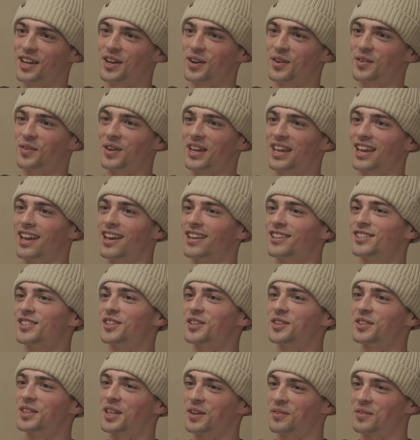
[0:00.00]
know we get
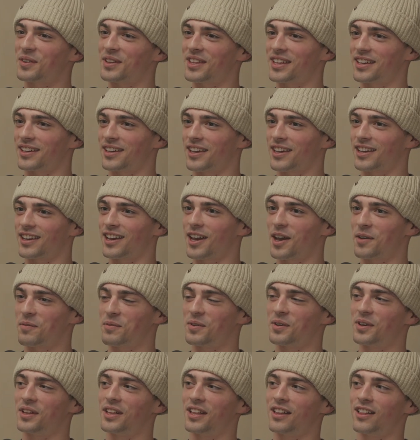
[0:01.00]
told that we're like a
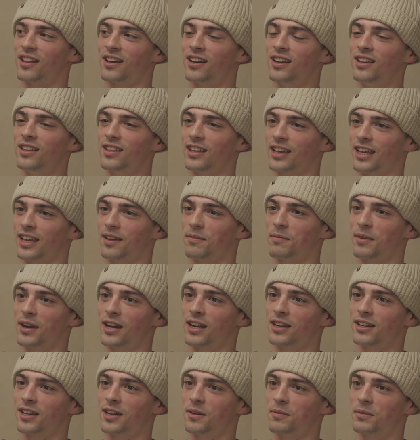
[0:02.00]
couple a lot, like a
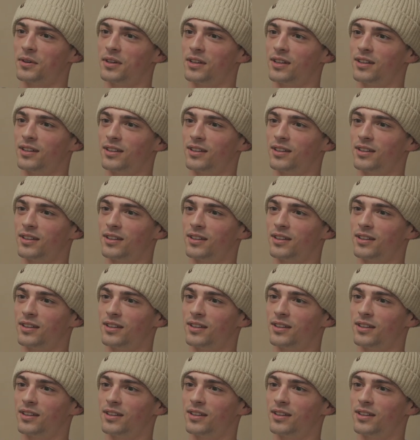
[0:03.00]
married couple.